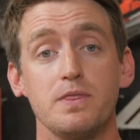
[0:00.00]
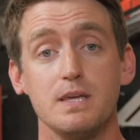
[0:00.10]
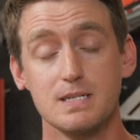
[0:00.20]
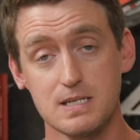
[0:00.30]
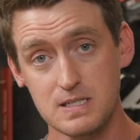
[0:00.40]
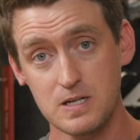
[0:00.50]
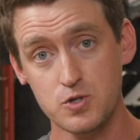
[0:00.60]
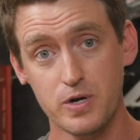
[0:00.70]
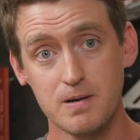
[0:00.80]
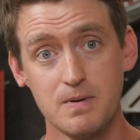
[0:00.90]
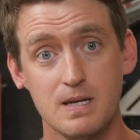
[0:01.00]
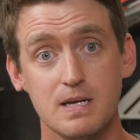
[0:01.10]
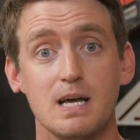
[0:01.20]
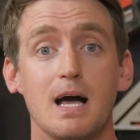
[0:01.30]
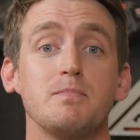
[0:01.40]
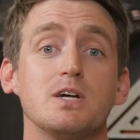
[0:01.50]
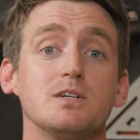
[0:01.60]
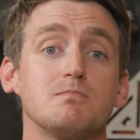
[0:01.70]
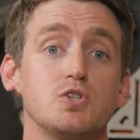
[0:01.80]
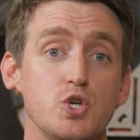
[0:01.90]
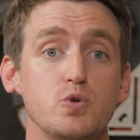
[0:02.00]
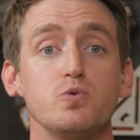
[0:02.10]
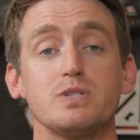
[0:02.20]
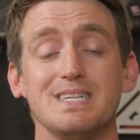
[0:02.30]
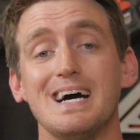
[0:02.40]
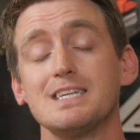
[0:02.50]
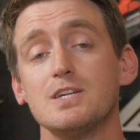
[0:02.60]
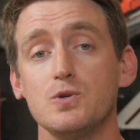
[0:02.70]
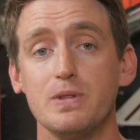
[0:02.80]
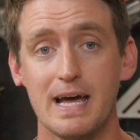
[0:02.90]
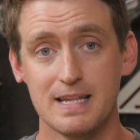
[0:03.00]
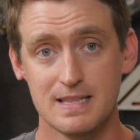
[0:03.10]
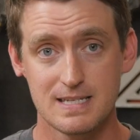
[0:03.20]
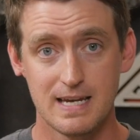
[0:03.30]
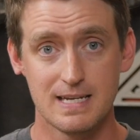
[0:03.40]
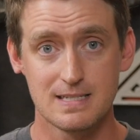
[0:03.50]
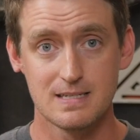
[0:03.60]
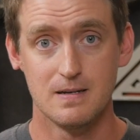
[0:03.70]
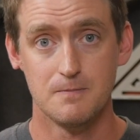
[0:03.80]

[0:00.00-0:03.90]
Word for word: with the existing trim, I'm gonna choose not to do that in this case.